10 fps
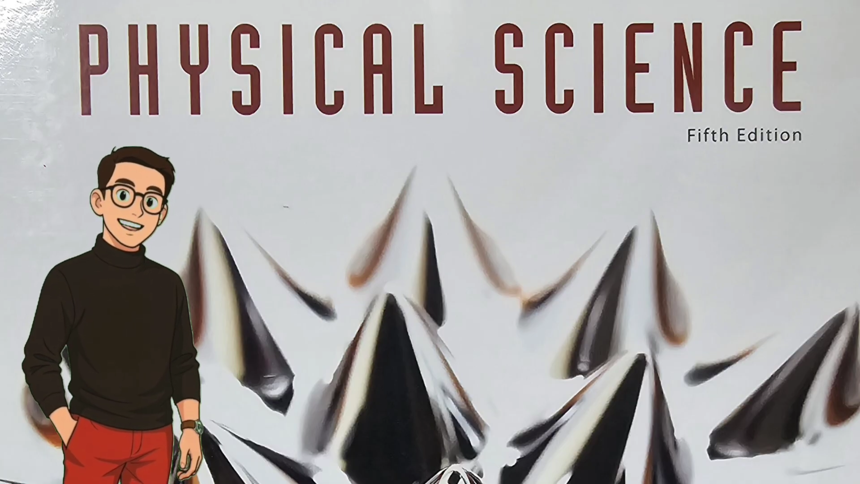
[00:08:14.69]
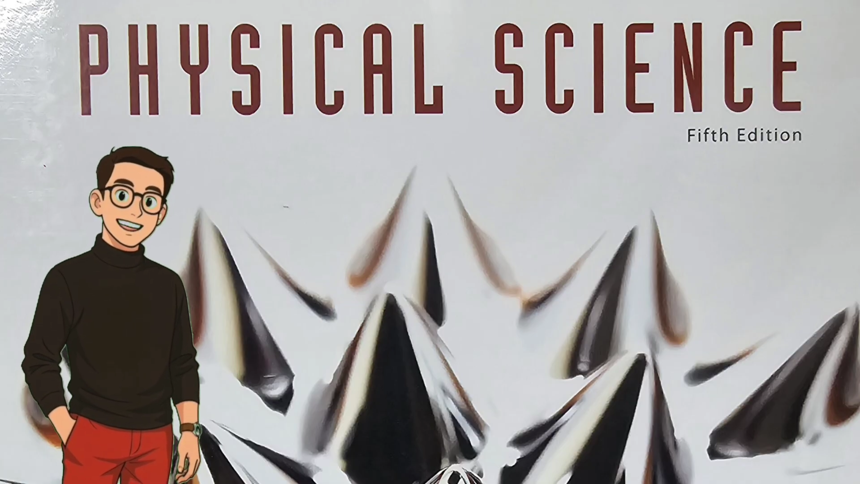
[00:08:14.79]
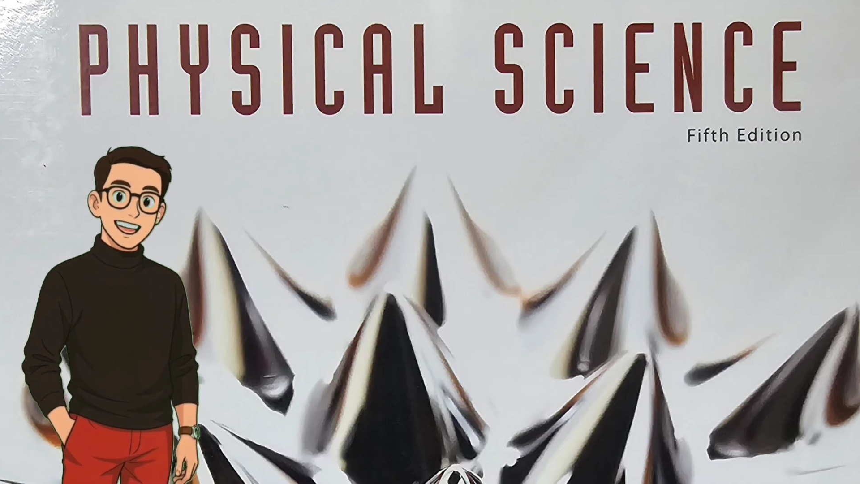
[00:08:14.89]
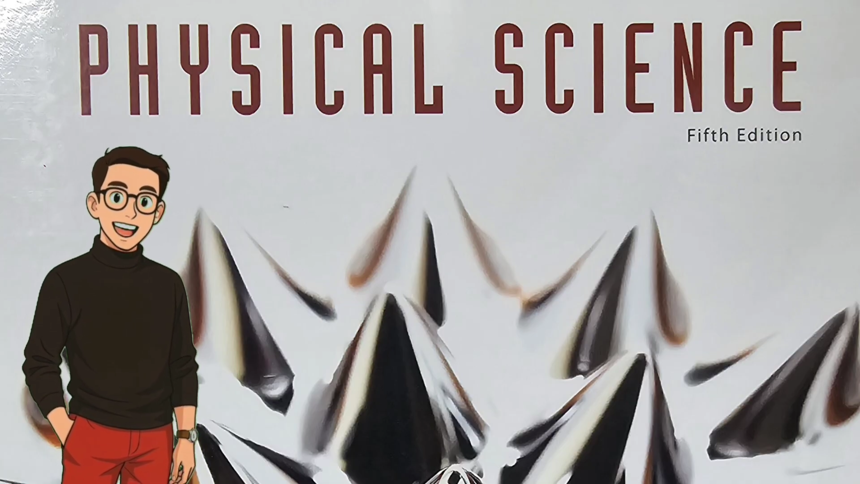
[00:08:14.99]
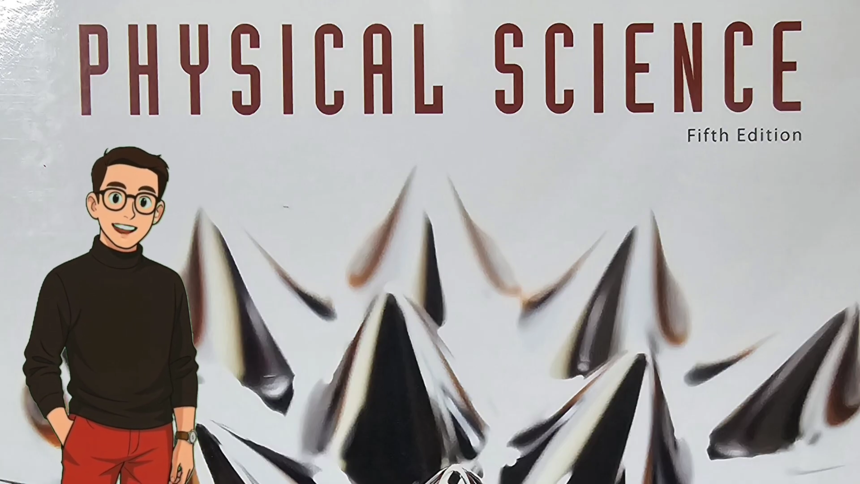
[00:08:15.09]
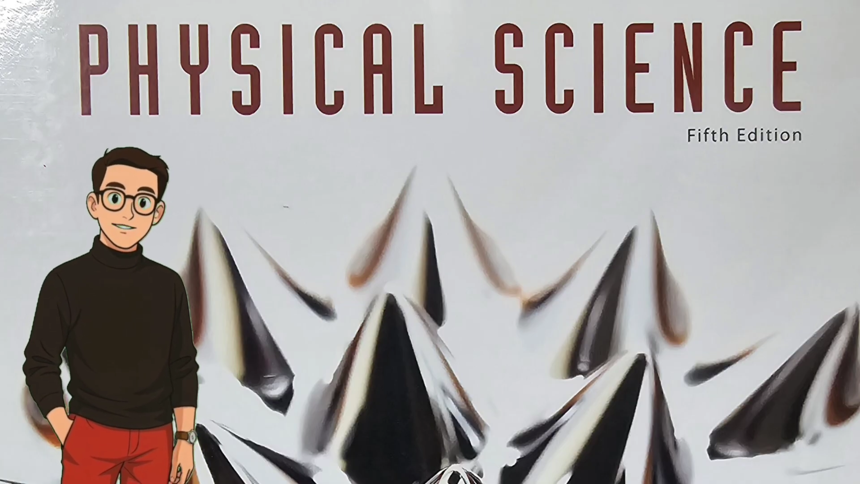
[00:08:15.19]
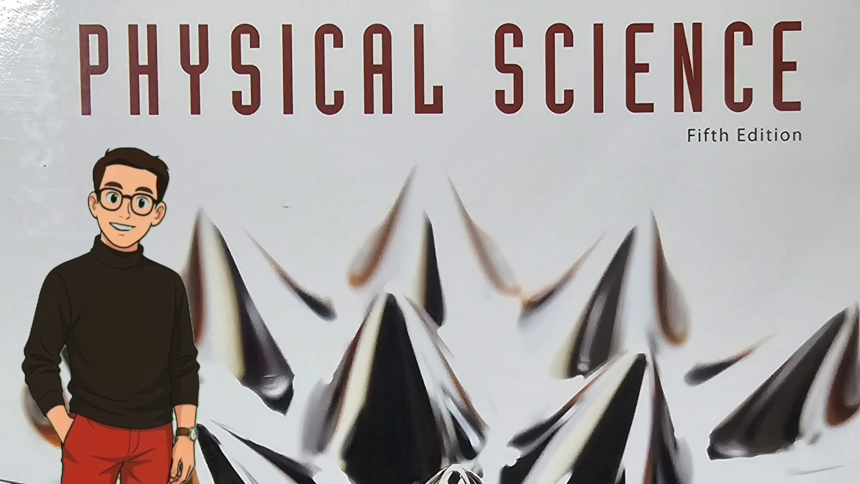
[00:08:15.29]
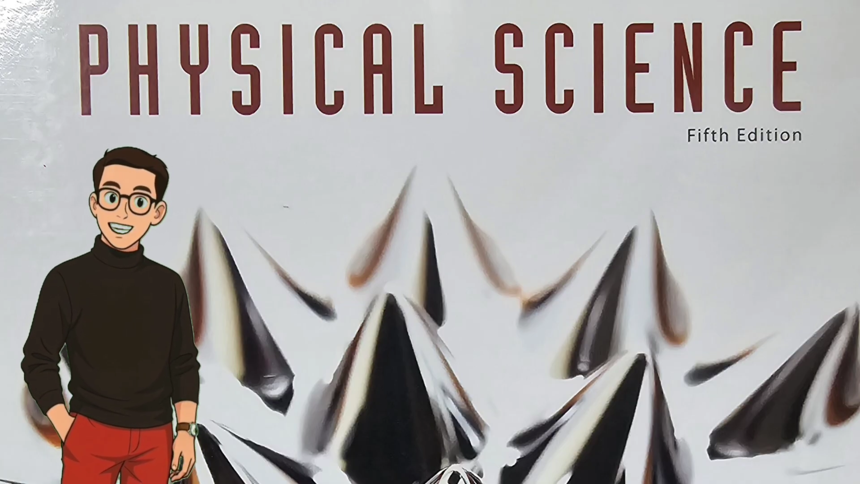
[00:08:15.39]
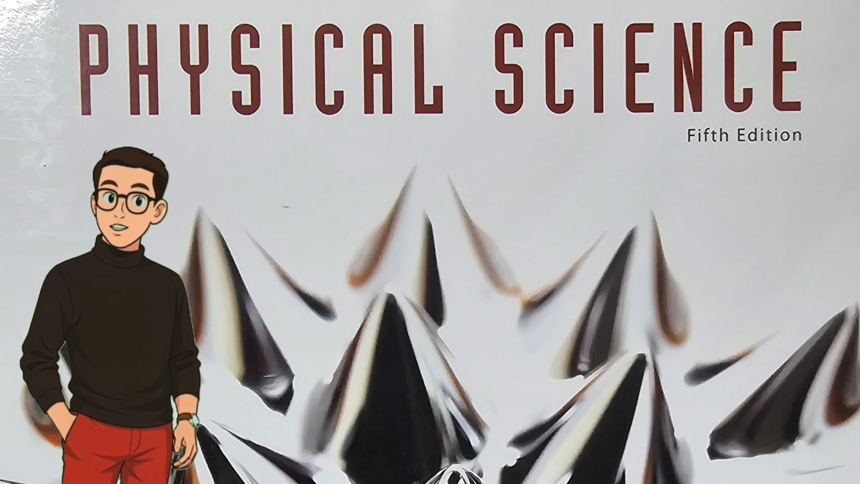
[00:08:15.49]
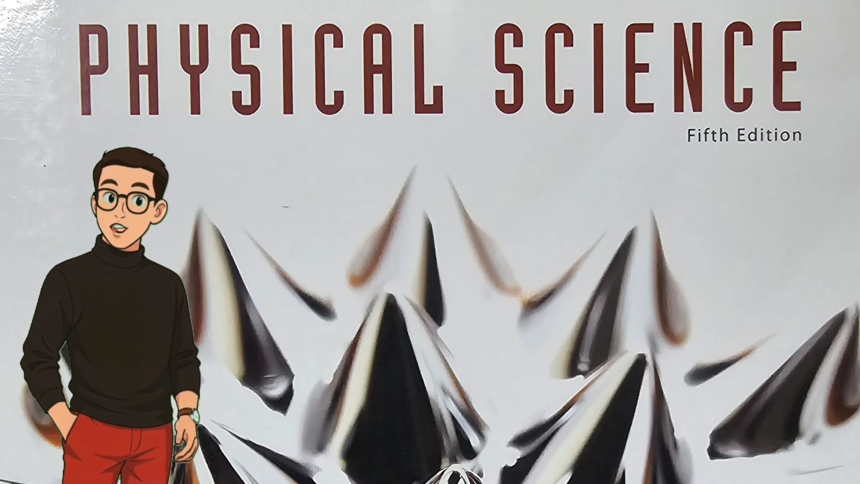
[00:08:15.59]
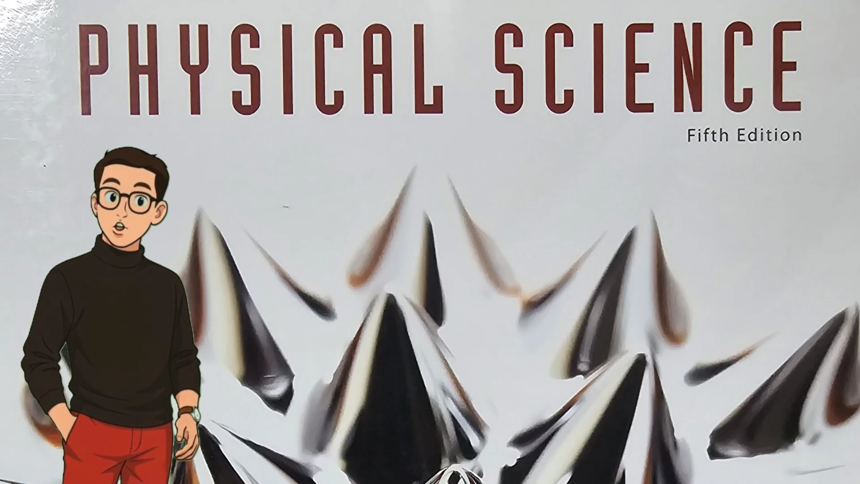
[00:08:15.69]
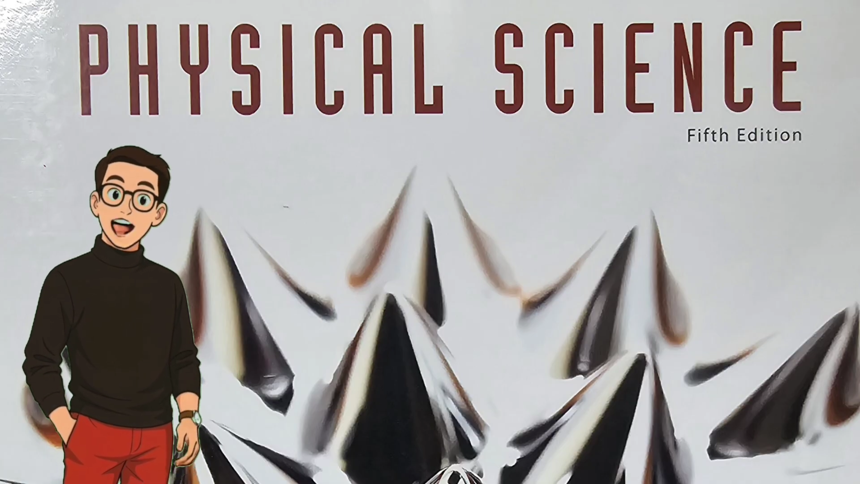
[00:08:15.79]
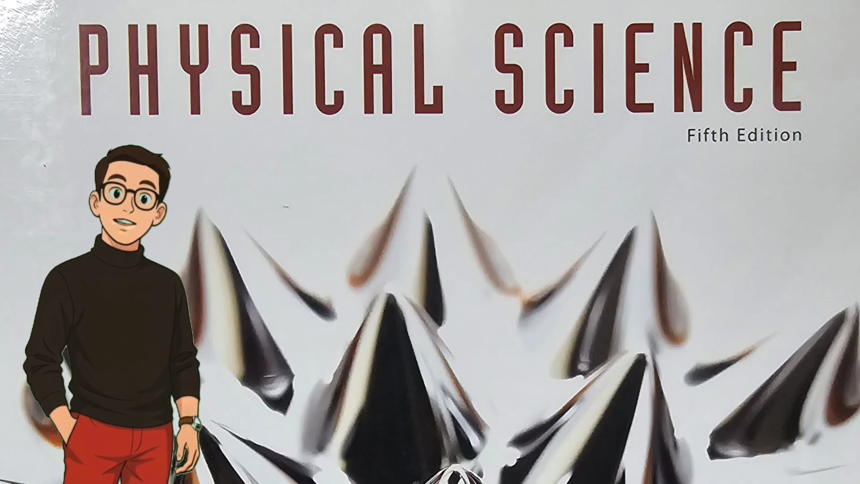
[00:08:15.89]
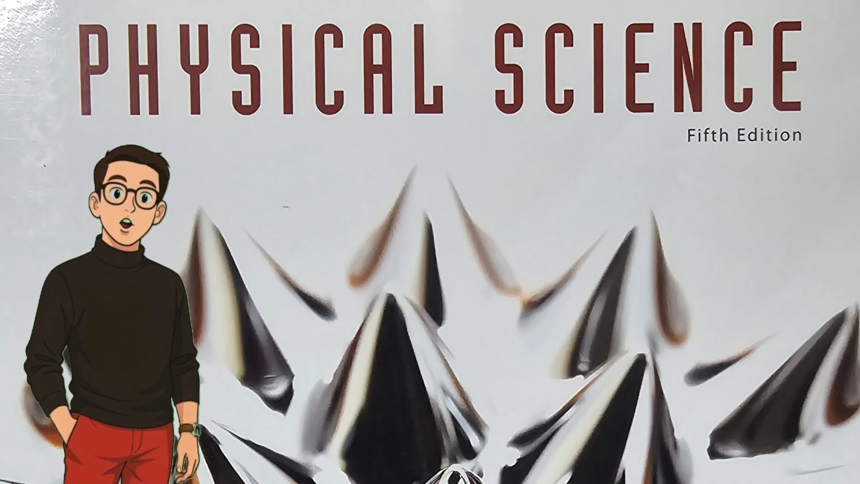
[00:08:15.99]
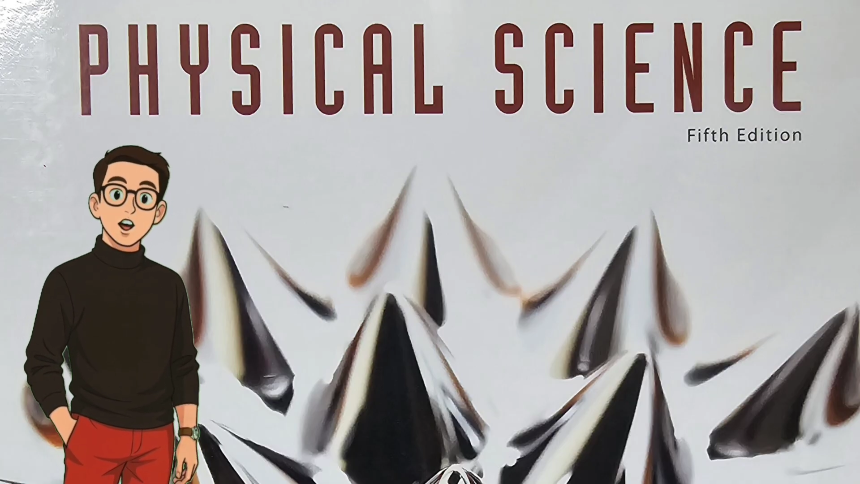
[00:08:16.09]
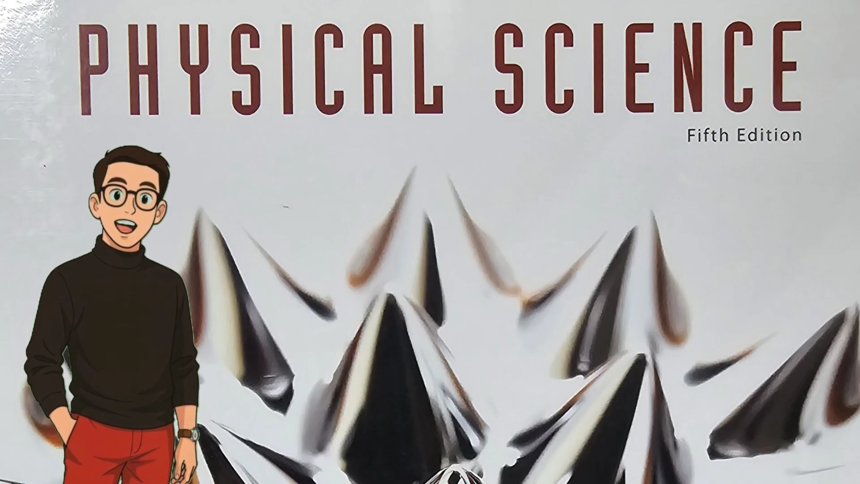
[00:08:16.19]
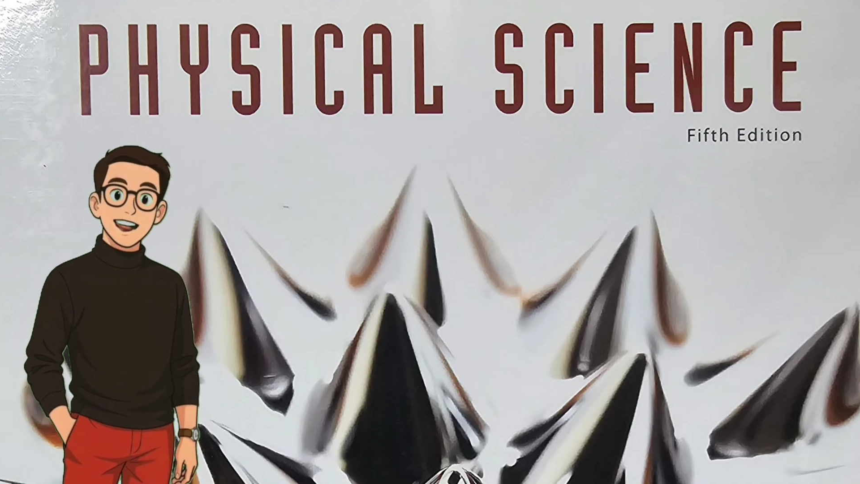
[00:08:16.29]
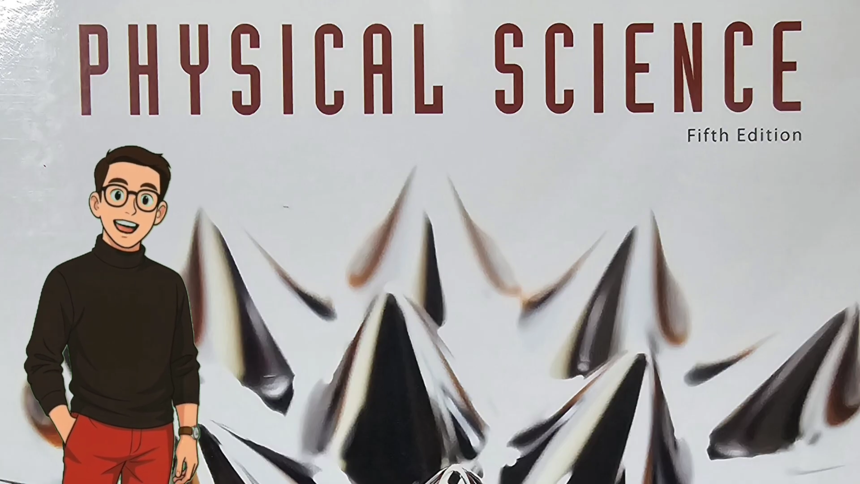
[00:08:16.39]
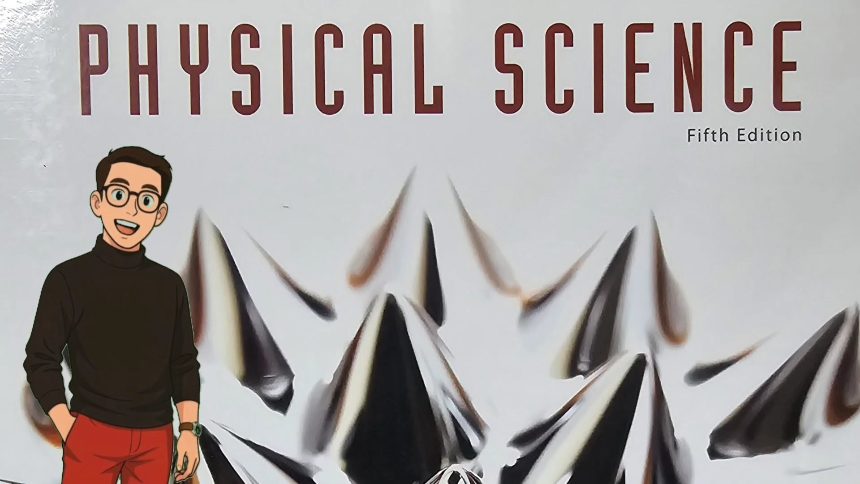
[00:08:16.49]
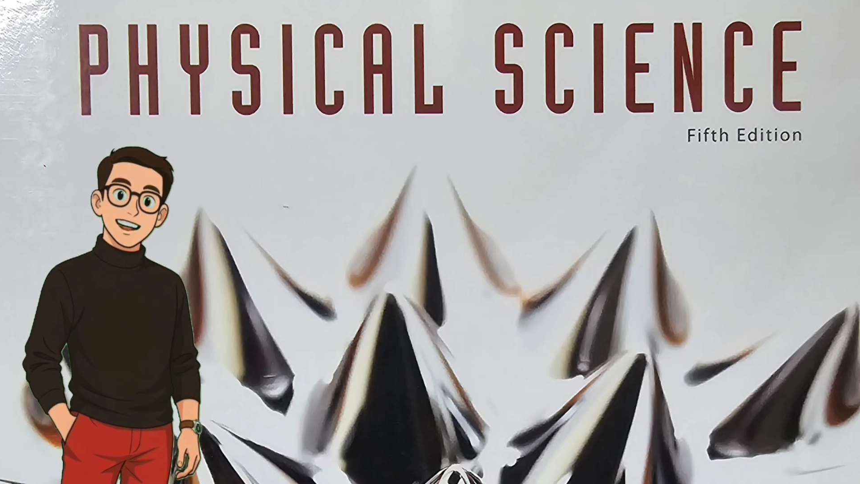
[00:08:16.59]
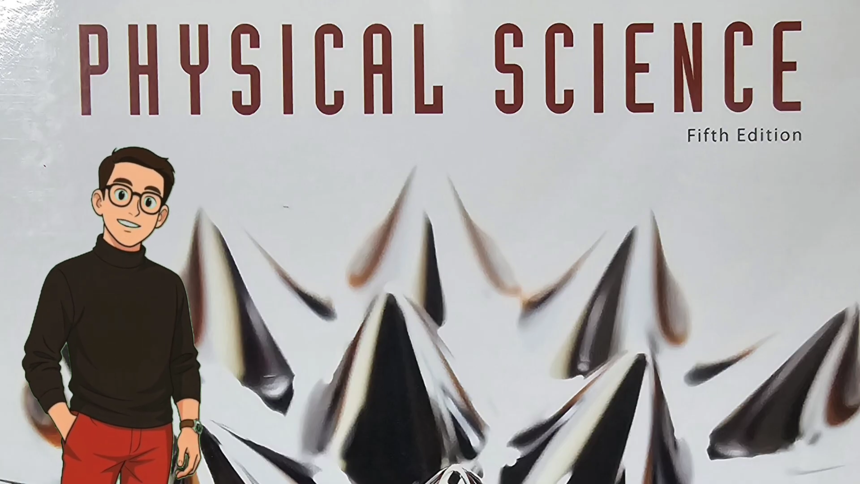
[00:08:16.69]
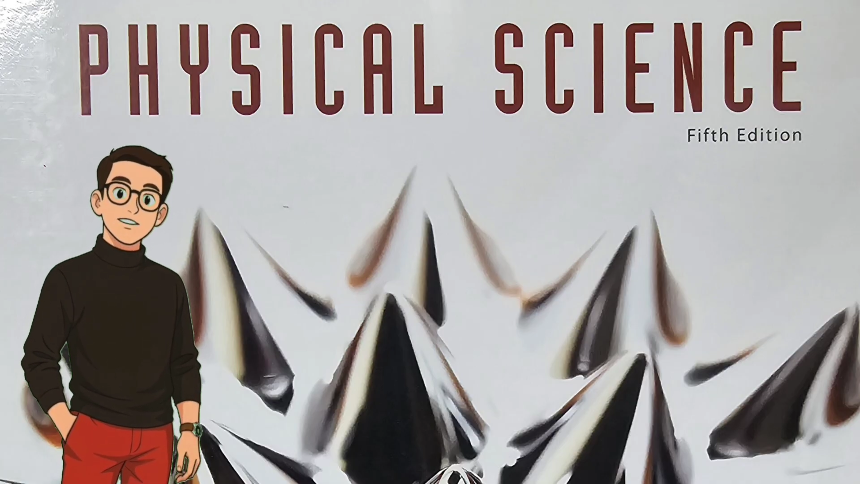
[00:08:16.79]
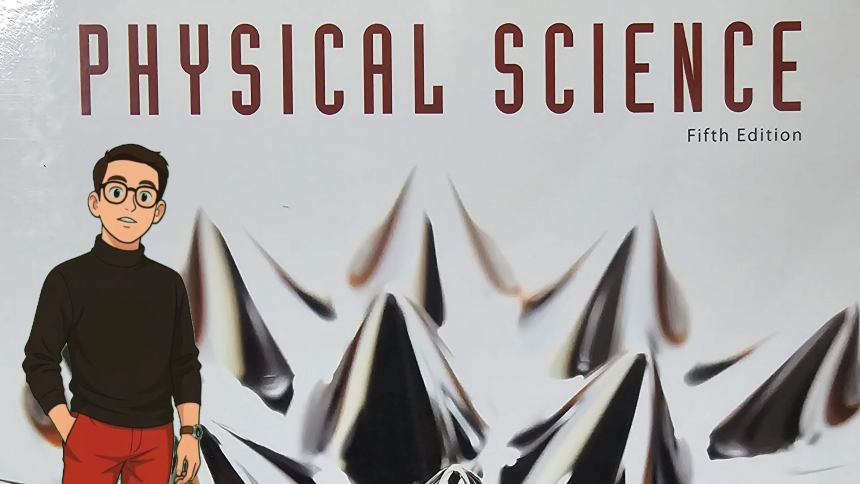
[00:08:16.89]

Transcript: The potential energy is maximized